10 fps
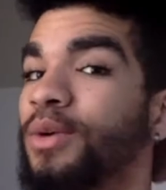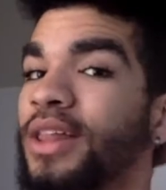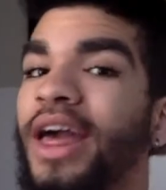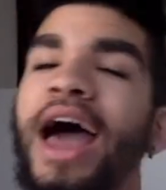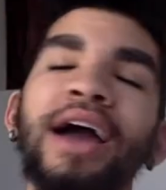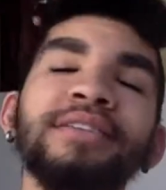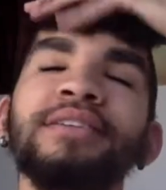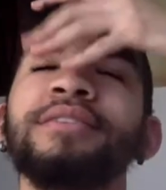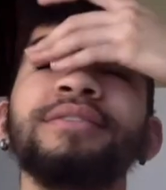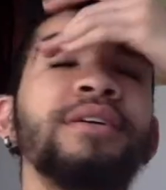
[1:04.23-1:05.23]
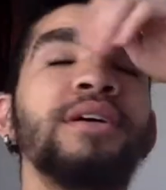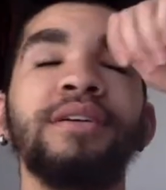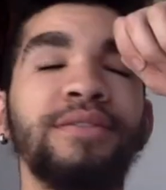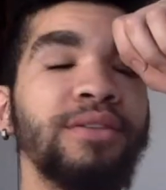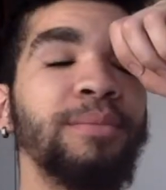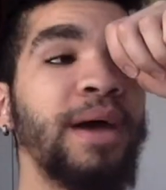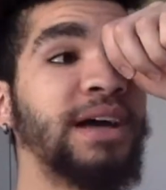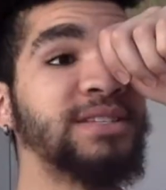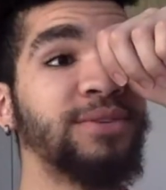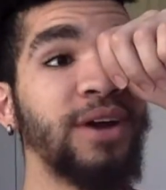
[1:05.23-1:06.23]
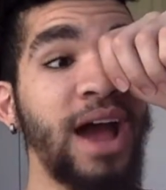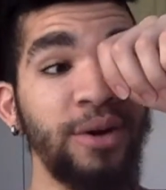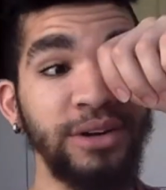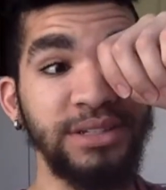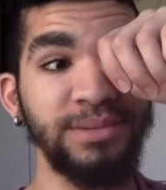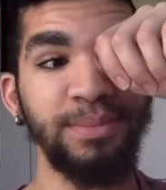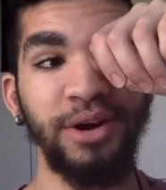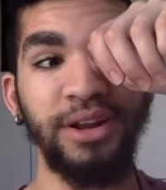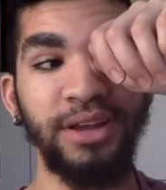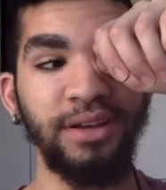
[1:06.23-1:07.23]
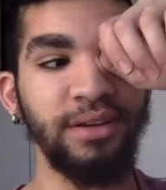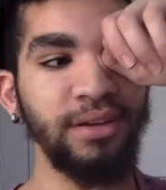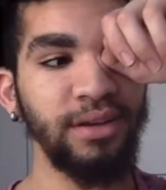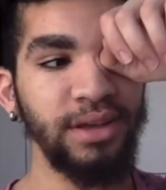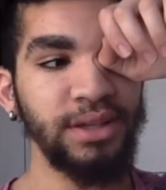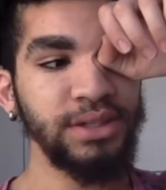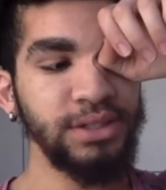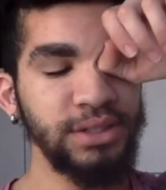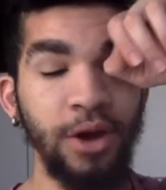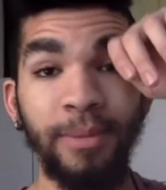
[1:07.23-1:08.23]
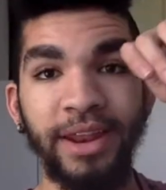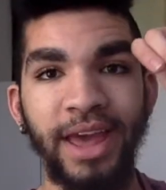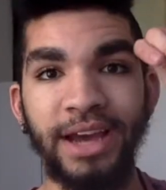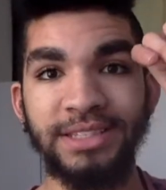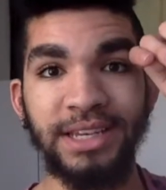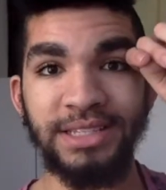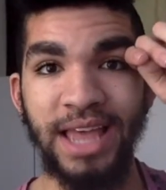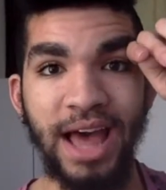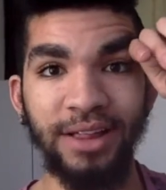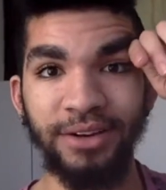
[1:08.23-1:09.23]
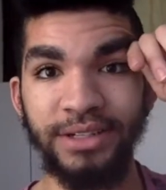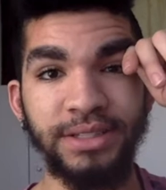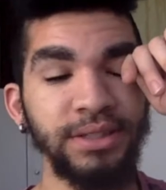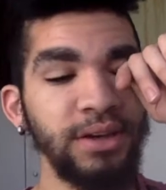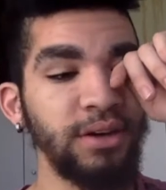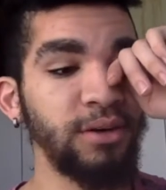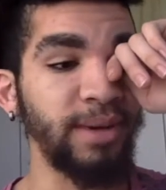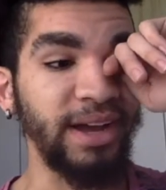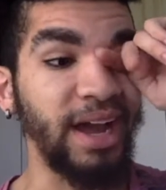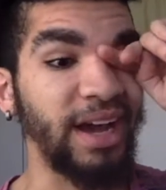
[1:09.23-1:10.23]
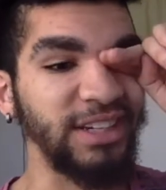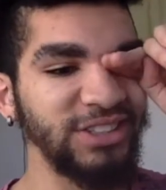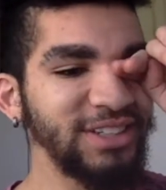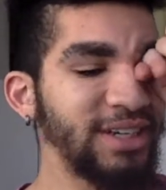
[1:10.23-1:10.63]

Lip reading: really active for the past 4 hours, burning so many excess calories. Oh my gosh.